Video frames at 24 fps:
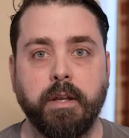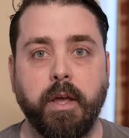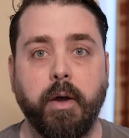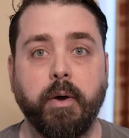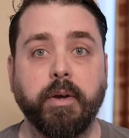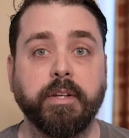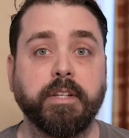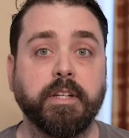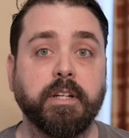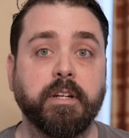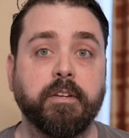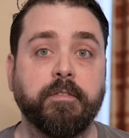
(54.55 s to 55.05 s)
Now,
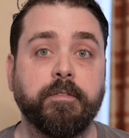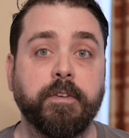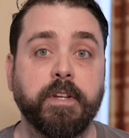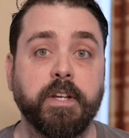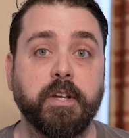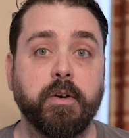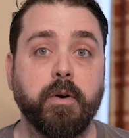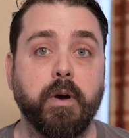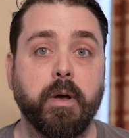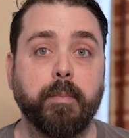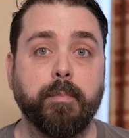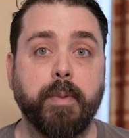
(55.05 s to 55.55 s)
I did a
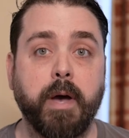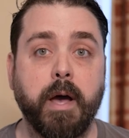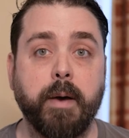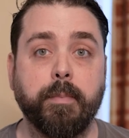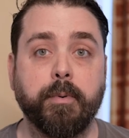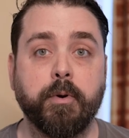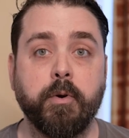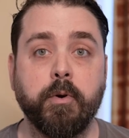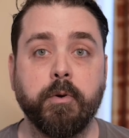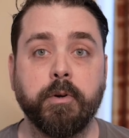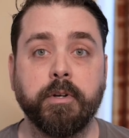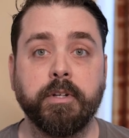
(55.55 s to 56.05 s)
video on
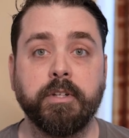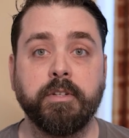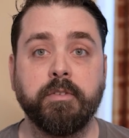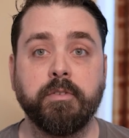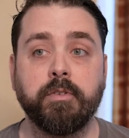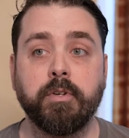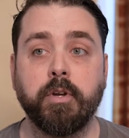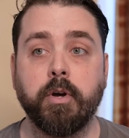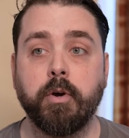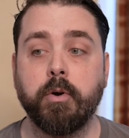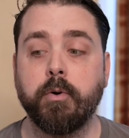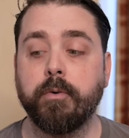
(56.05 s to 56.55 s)
popcorn. You
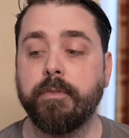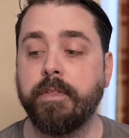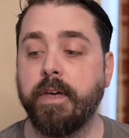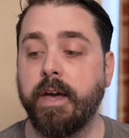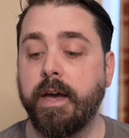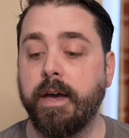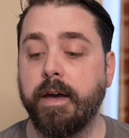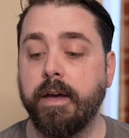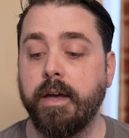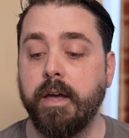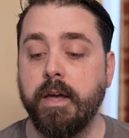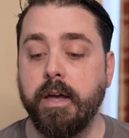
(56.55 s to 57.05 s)
know
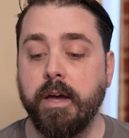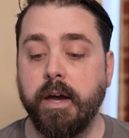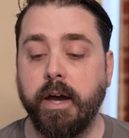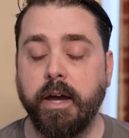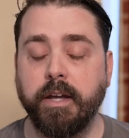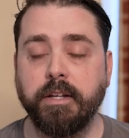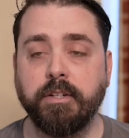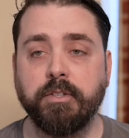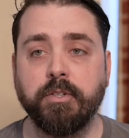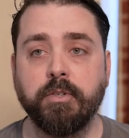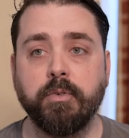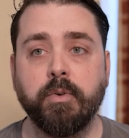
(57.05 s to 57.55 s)
that
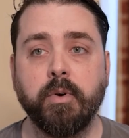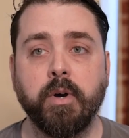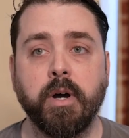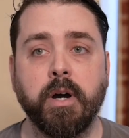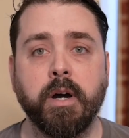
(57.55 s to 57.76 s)
I do